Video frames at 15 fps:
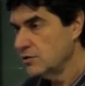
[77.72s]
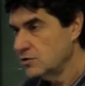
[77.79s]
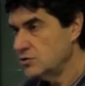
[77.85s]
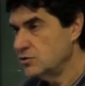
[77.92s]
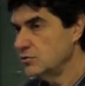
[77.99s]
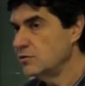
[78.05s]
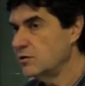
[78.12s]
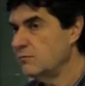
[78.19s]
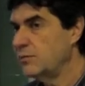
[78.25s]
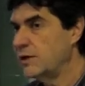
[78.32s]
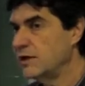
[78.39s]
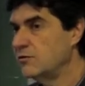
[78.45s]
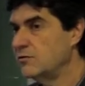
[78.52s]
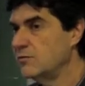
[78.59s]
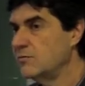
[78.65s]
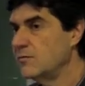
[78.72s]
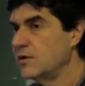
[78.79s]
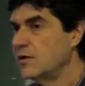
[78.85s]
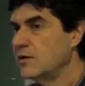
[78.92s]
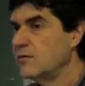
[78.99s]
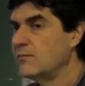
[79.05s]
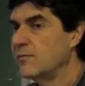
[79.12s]
to the bedroom,
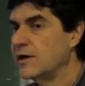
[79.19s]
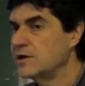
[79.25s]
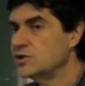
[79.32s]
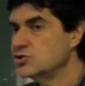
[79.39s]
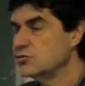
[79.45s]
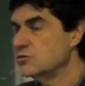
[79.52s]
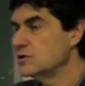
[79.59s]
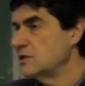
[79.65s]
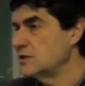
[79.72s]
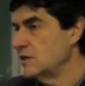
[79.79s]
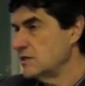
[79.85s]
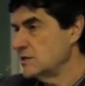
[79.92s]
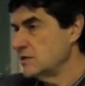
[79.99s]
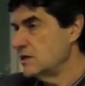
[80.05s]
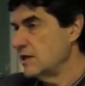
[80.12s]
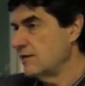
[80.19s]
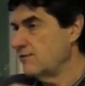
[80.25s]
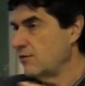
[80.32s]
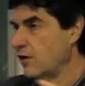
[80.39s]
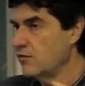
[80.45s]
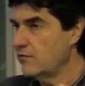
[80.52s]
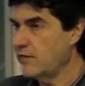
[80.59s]
make sure that there's
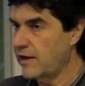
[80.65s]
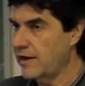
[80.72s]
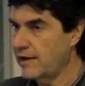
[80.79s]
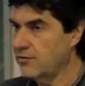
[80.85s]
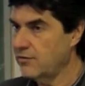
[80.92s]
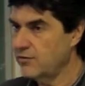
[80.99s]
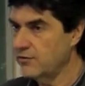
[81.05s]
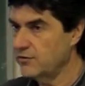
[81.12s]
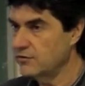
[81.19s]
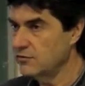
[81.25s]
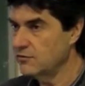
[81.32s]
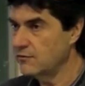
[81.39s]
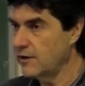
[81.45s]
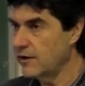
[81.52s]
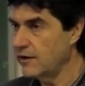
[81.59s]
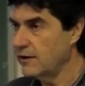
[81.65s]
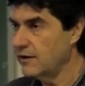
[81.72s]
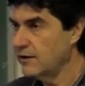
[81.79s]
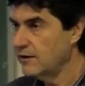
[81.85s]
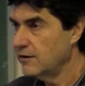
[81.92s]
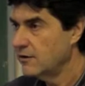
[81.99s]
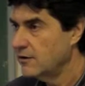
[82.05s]
enough overhang on the duvet
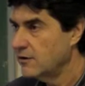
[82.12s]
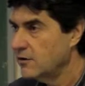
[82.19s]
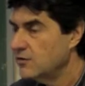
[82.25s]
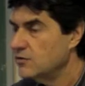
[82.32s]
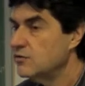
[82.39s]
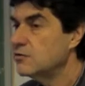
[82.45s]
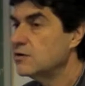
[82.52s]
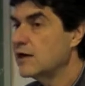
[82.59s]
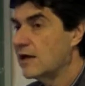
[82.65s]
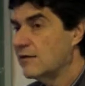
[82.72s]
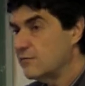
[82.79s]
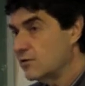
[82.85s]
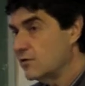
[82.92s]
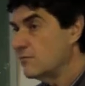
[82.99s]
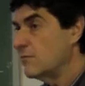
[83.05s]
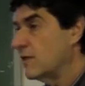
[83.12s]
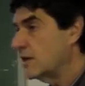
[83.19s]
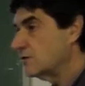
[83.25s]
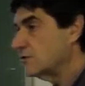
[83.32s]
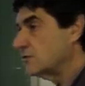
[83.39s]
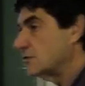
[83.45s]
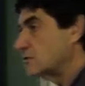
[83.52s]
to cover the
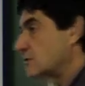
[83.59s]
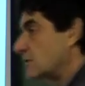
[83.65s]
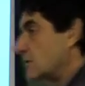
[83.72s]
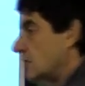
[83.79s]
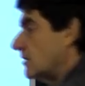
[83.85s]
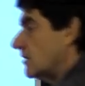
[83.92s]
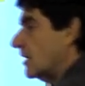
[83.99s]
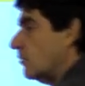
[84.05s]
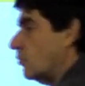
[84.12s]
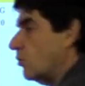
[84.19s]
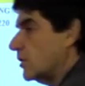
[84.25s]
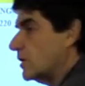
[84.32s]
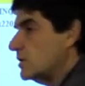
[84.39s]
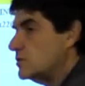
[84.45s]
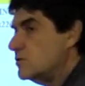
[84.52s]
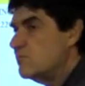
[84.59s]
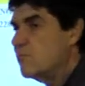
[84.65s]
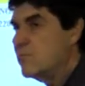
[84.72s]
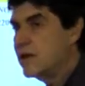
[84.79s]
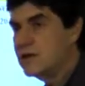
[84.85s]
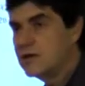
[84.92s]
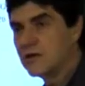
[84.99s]
mattress. I walk into
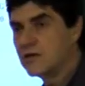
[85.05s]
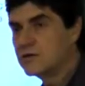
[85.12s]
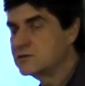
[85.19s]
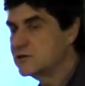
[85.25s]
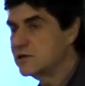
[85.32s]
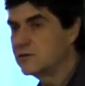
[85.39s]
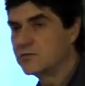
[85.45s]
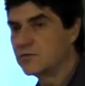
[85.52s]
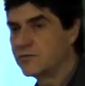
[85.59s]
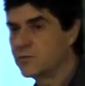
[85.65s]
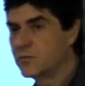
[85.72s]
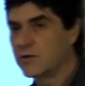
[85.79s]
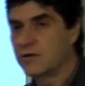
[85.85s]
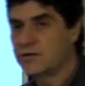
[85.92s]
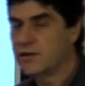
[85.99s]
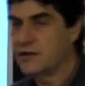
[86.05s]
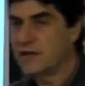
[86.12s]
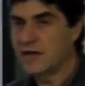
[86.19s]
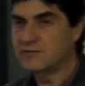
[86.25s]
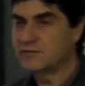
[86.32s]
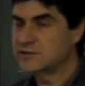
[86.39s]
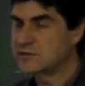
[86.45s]
many hotel rooms where, that
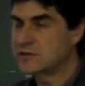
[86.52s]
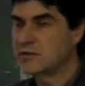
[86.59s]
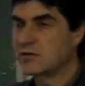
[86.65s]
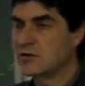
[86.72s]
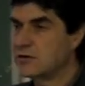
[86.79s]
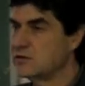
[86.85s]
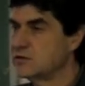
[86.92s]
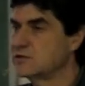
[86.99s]
have a single on a